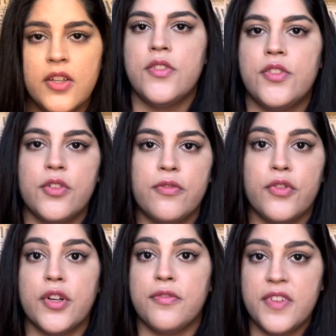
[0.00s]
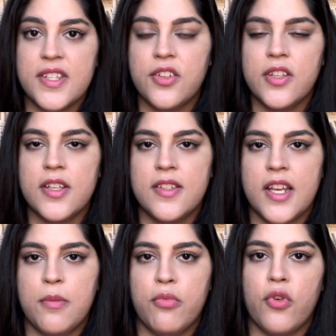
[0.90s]
So for a physical
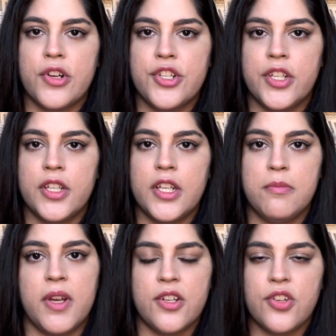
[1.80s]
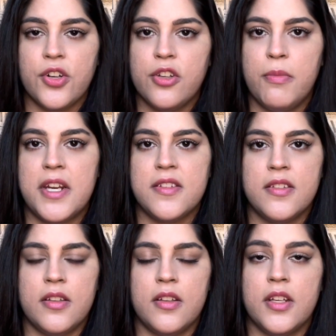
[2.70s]
exam portion in my internal medicine,